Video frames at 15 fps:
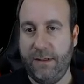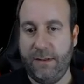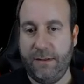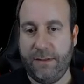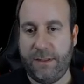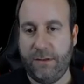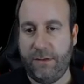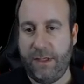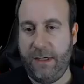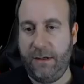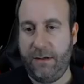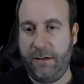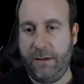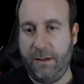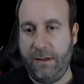So
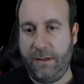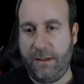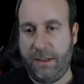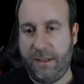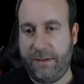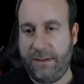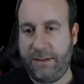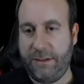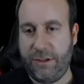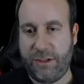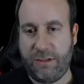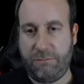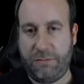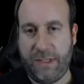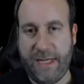here, uh, this is
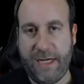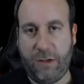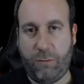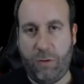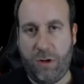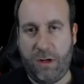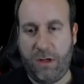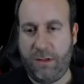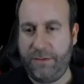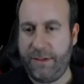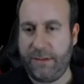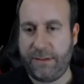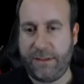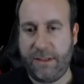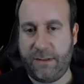just a blank wall.
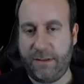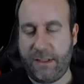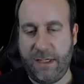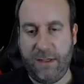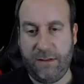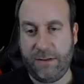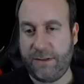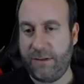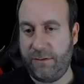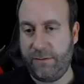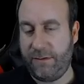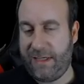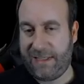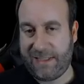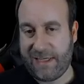There's nothing here,
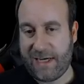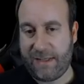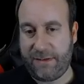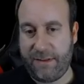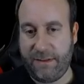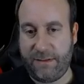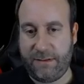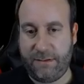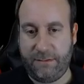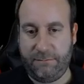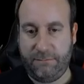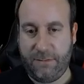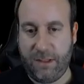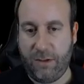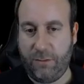so it's not this
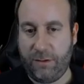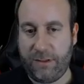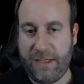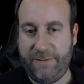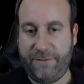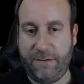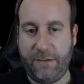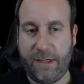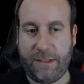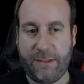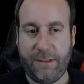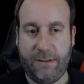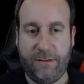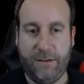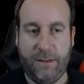lower left
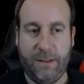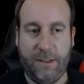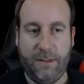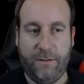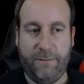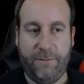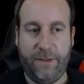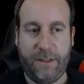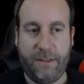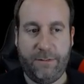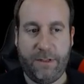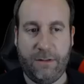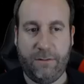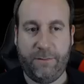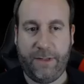direction. If we come
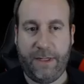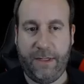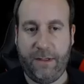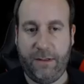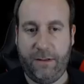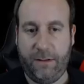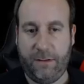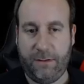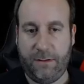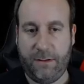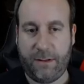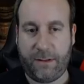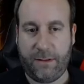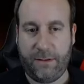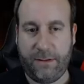on over here,
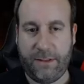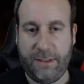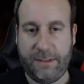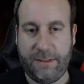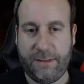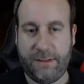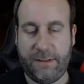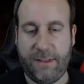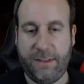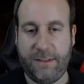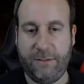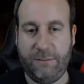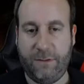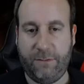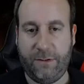look, this is this
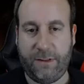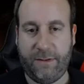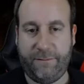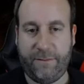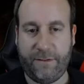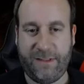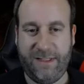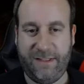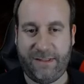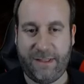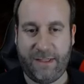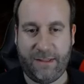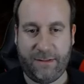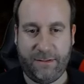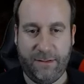is what we're looking for. See these
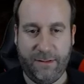kind of